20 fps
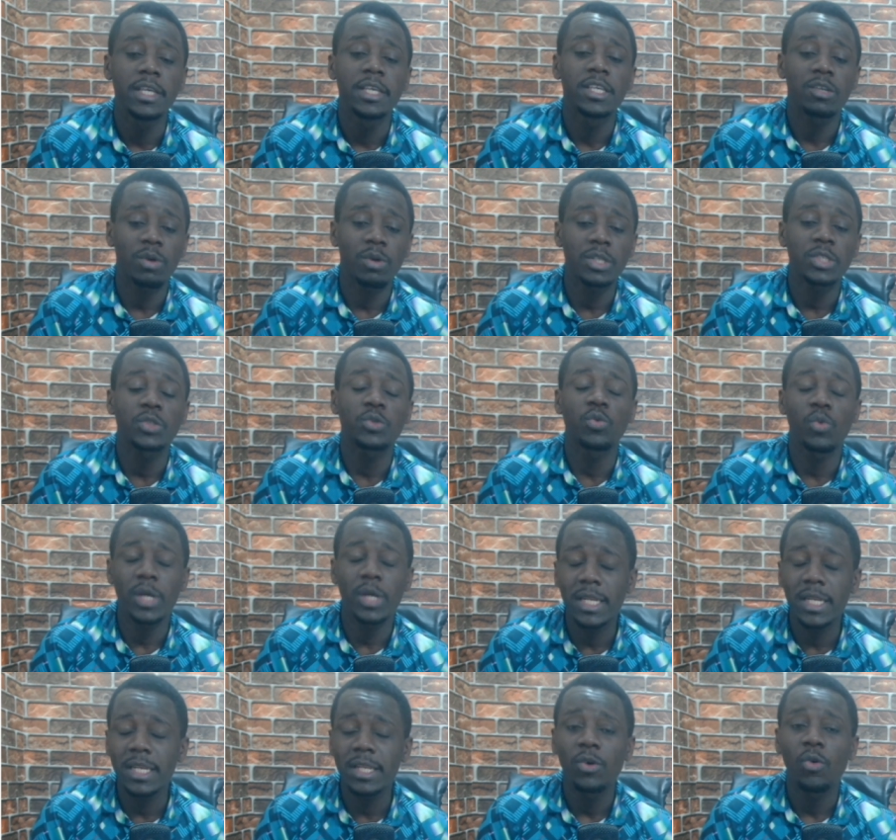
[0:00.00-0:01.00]
He wants to
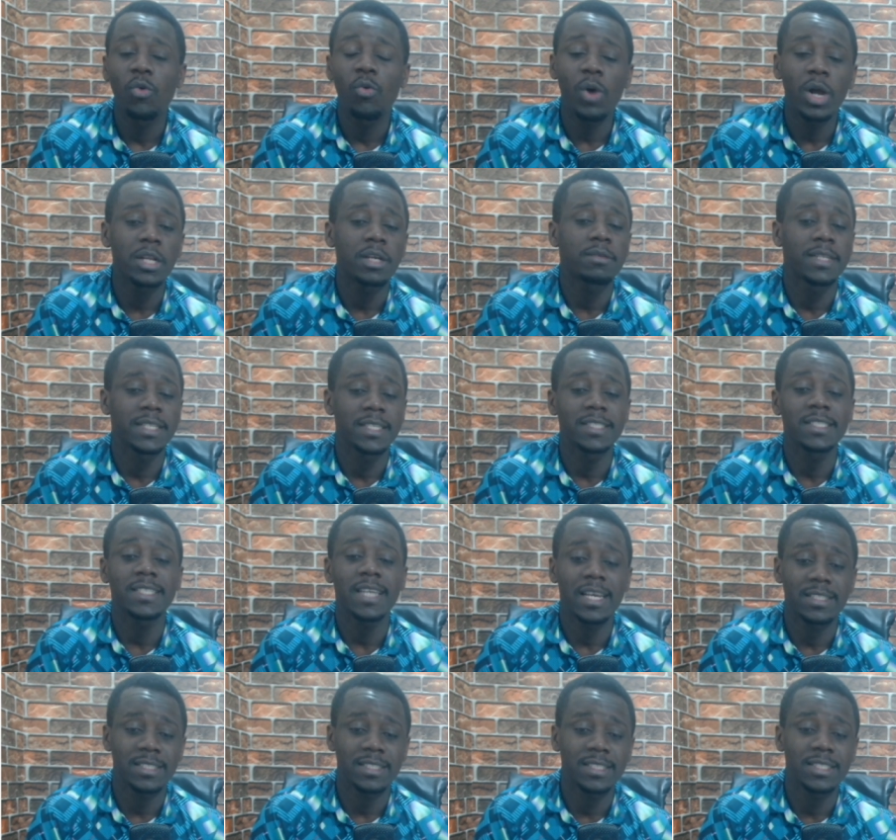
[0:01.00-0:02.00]
win while creating
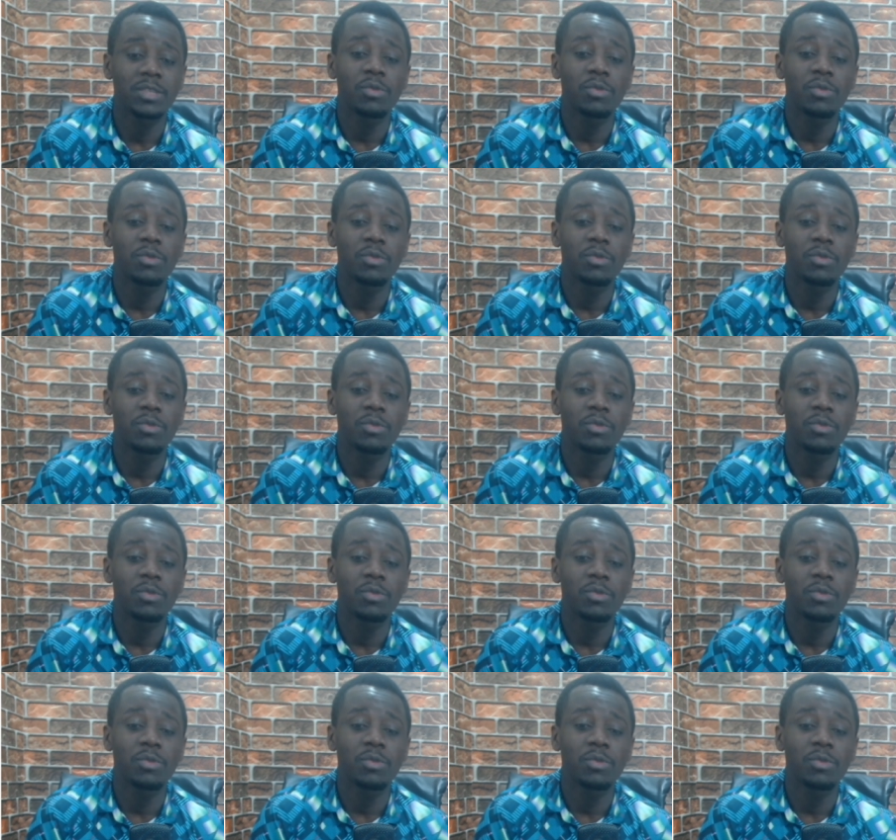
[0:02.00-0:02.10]
chances.